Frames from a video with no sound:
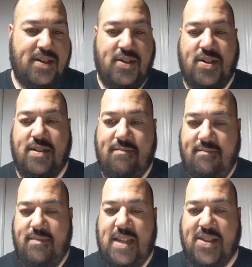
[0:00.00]
good.
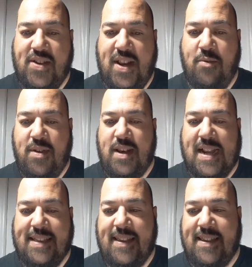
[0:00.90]
Yesterday was,
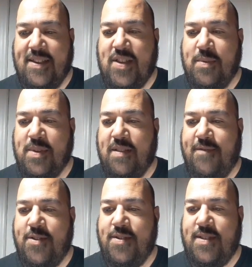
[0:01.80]
like I said, yesterday was the
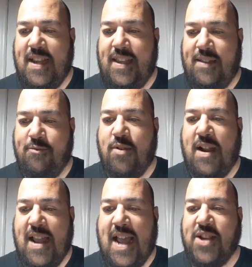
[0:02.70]
first day where
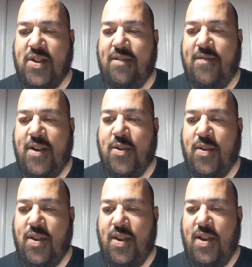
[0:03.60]
I actually
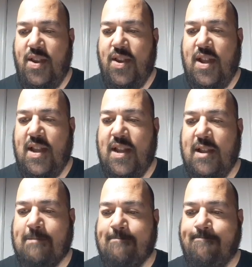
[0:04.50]
felt
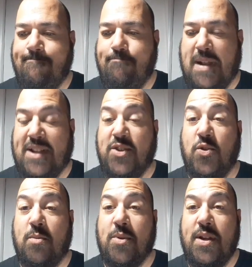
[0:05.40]
back to
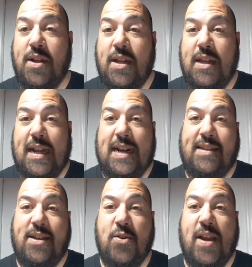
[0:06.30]
normal. And I
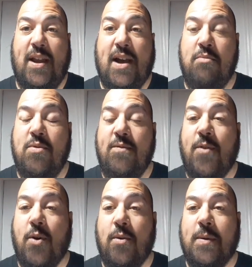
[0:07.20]
said, okay, I'll move
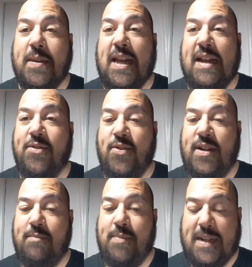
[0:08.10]
forward with the live
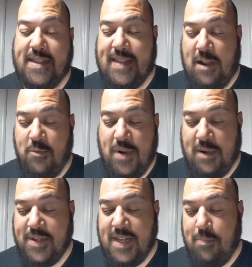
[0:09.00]
stream, because I
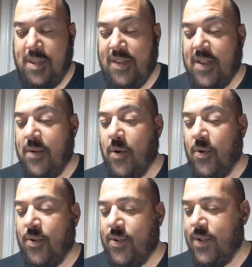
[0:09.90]
was going to put this on
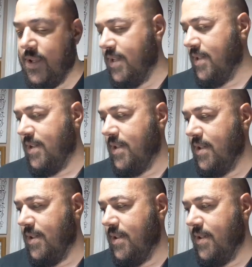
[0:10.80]
hold.
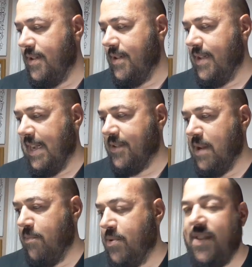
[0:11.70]
I
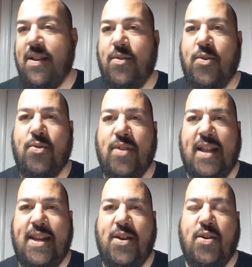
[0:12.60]

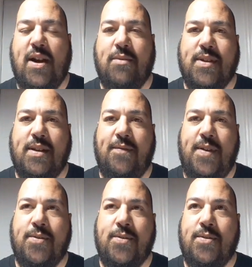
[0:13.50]
didn't know how I was going to
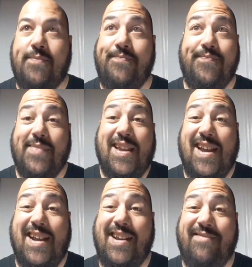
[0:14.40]
feel.
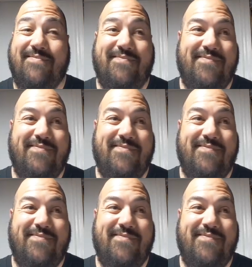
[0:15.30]
I didn't,